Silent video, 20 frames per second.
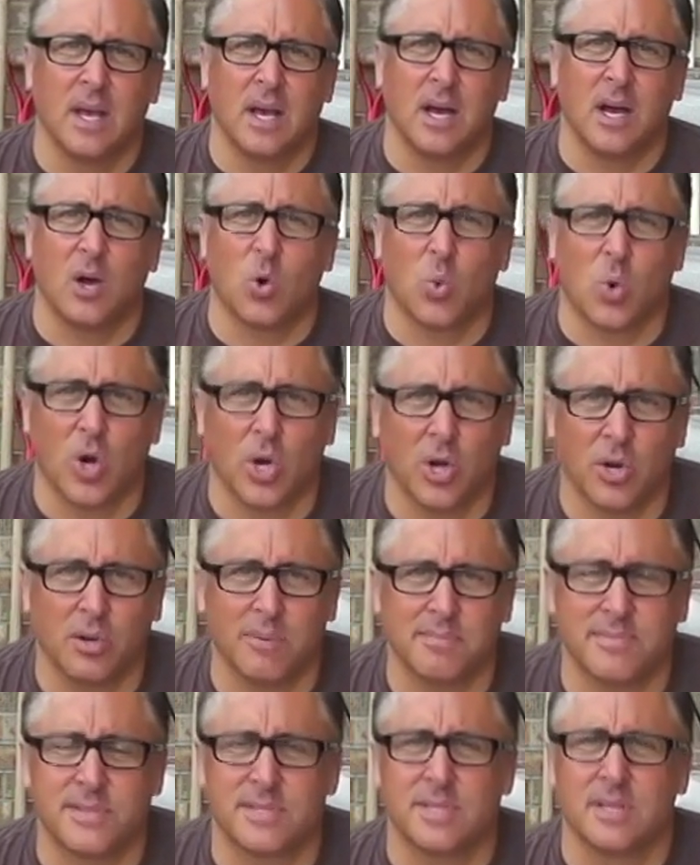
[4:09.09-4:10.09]
uh,
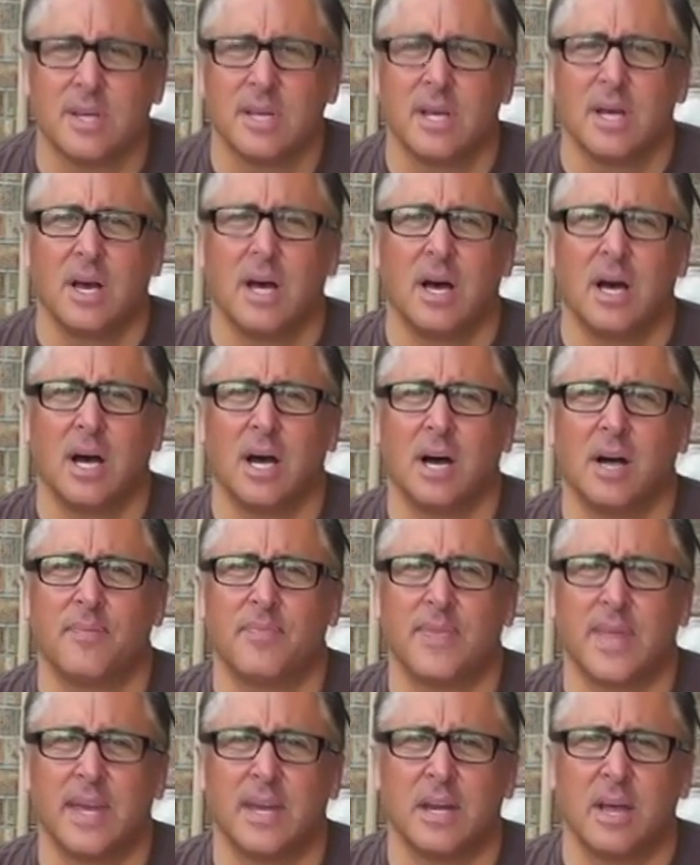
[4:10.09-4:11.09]
worms, uh,
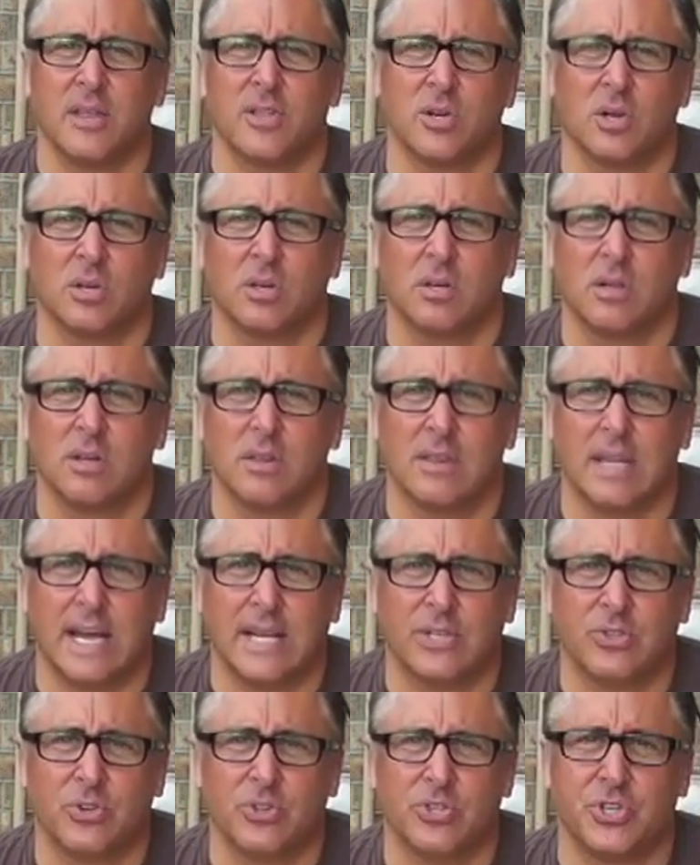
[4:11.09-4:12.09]
and other
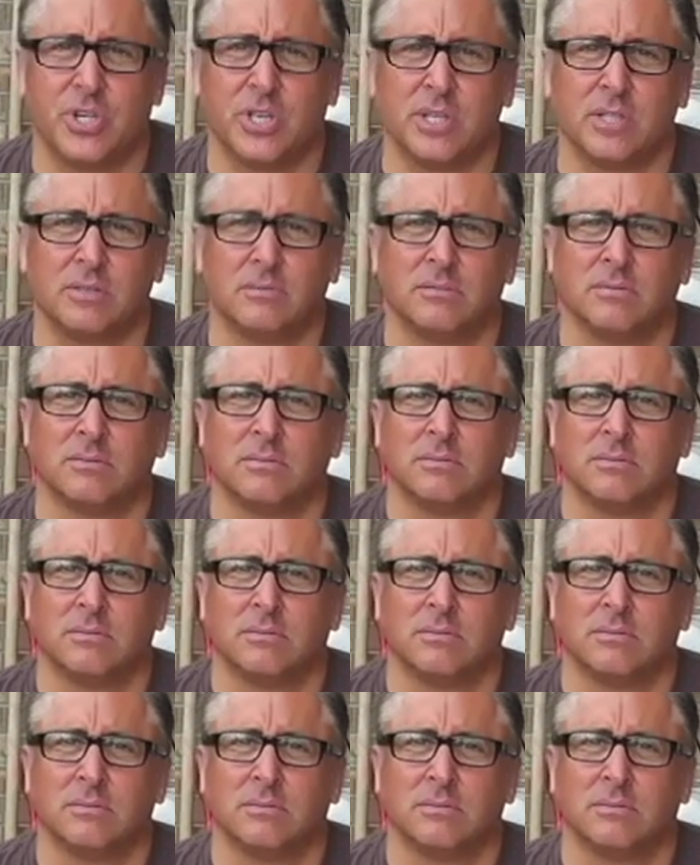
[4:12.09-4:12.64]
nitrogen,